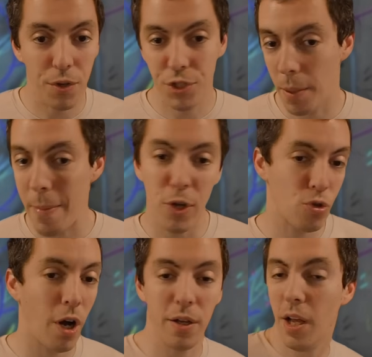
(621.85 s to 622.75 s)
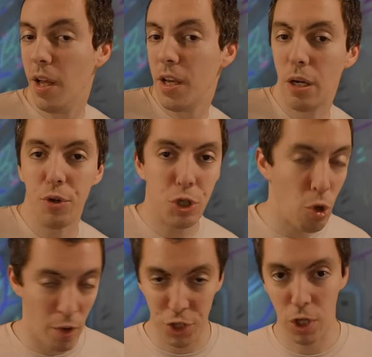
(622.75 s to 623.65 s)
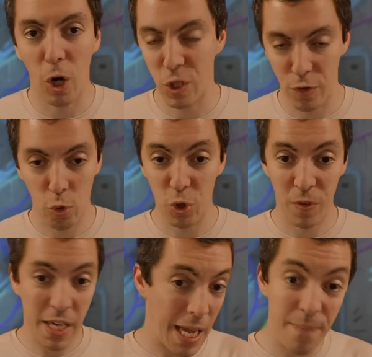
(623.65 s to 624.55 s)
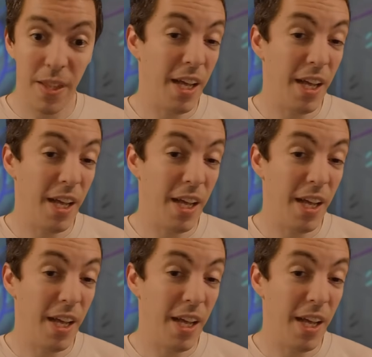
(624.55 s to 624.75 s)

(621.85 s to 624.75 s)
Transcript: So maybe you draw, you know, 2 of the extra cards over the course of a game.